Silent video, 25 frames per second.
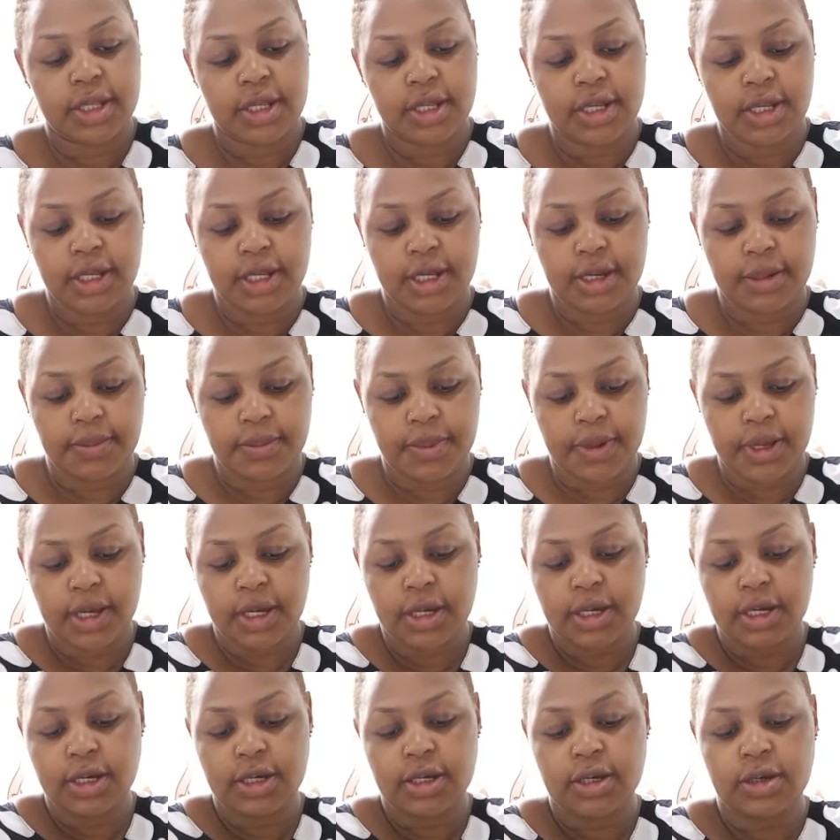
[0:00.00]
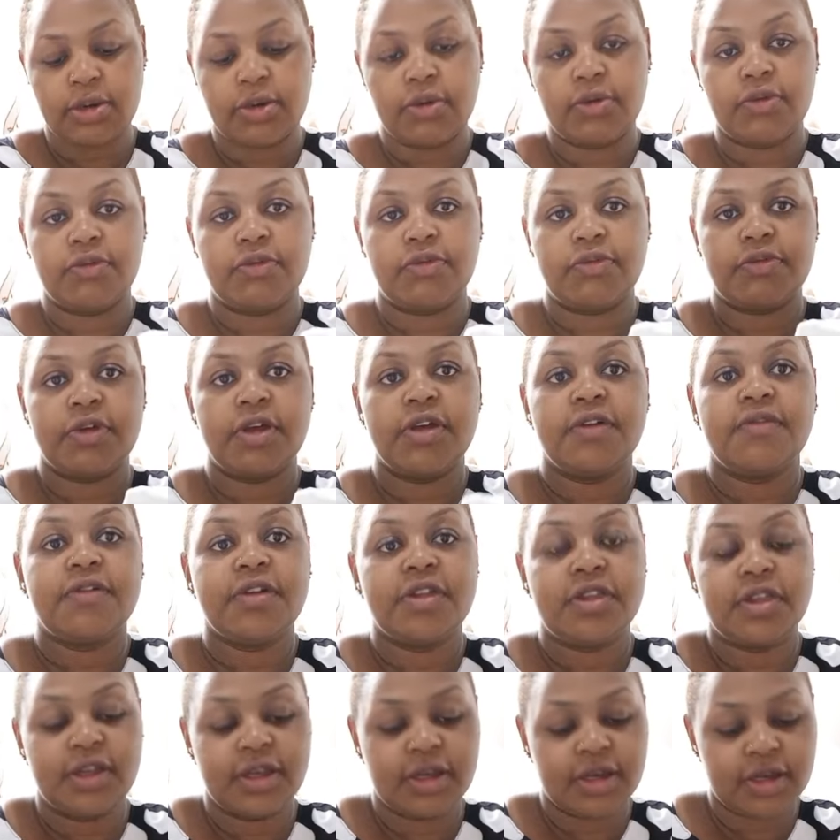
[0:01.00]
in a pack of
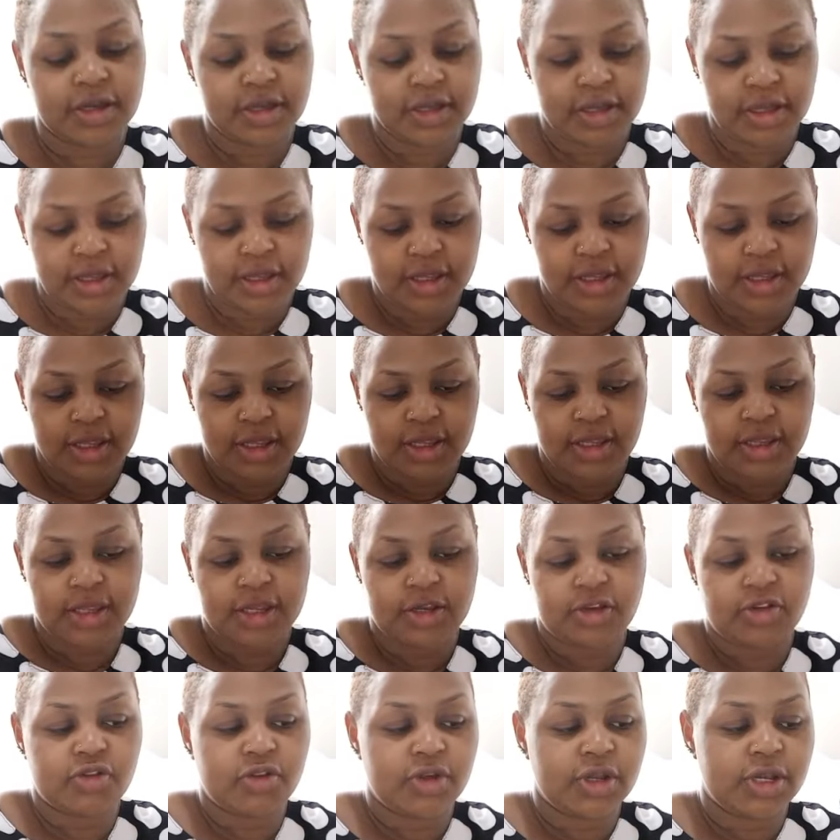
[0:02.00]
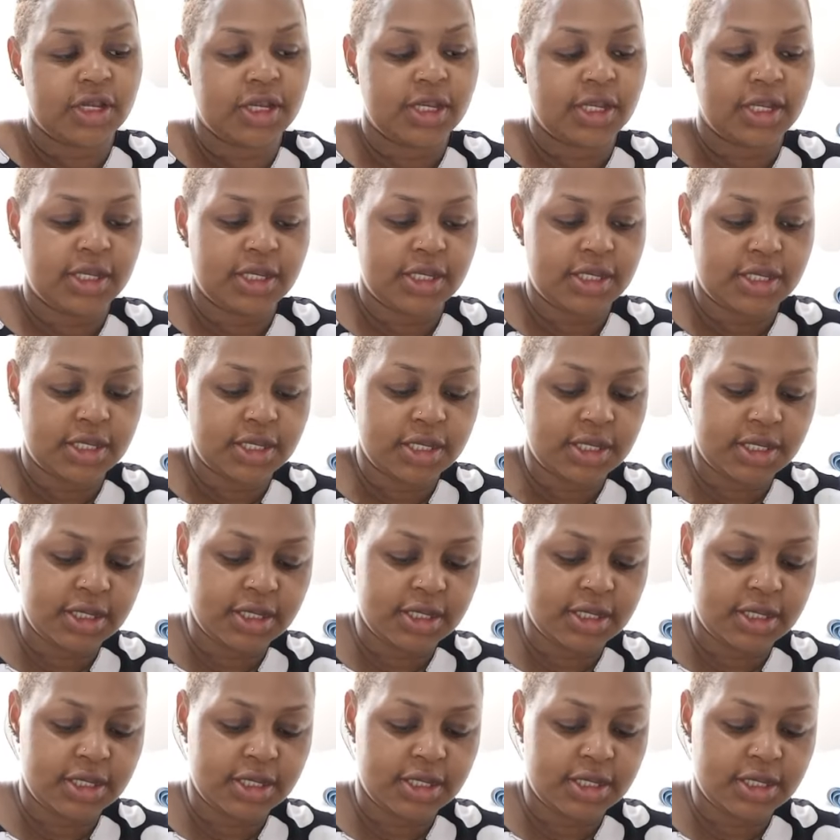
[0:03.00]
everything that you'll need